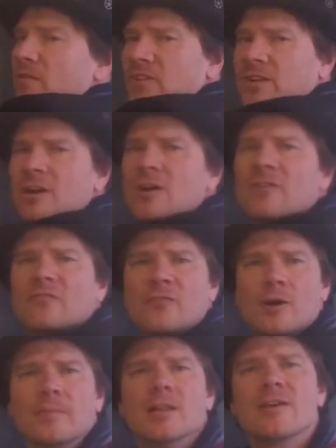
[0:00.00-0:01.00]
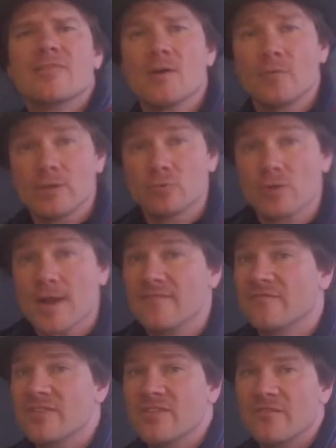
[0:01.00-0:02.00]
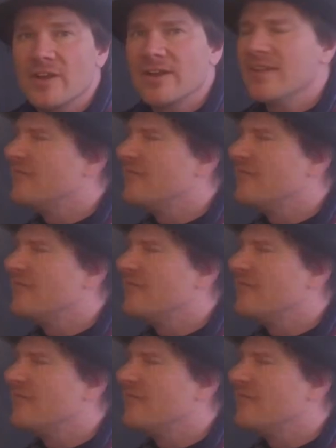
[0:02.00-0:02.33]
of a curve formula that we derived from the very